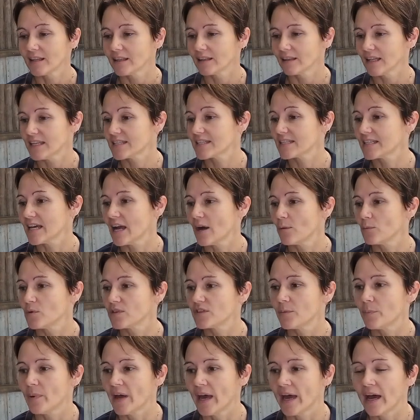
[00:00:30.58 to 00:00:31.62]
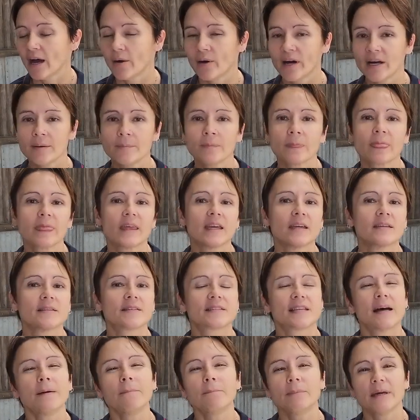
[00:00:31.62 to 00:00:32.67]
Let's start with the power.
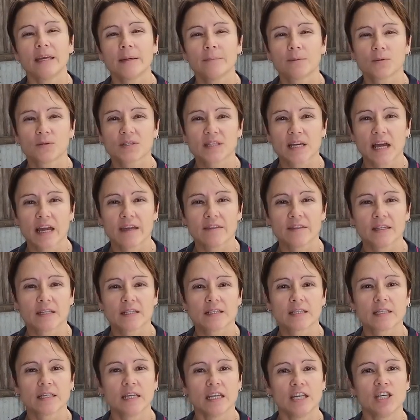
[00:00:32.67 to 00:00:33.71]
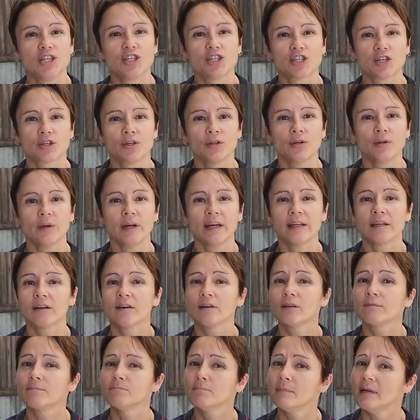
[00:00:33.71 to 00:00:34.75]
Some people say that it's an issue, and
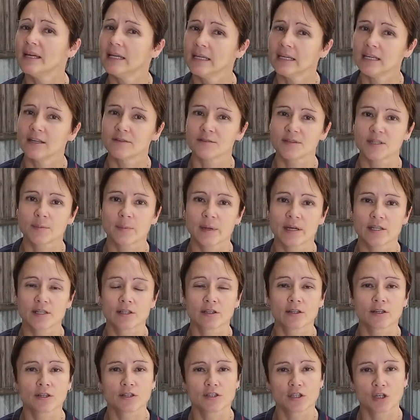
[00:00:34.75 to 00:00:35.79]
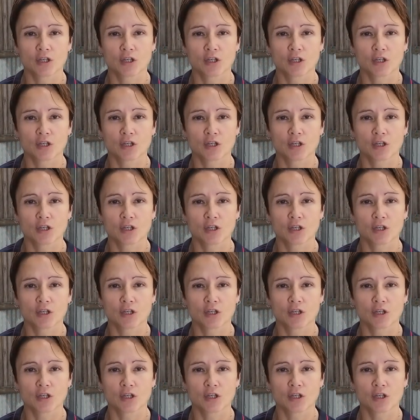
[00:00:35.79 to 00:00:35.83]
many have spent a lot of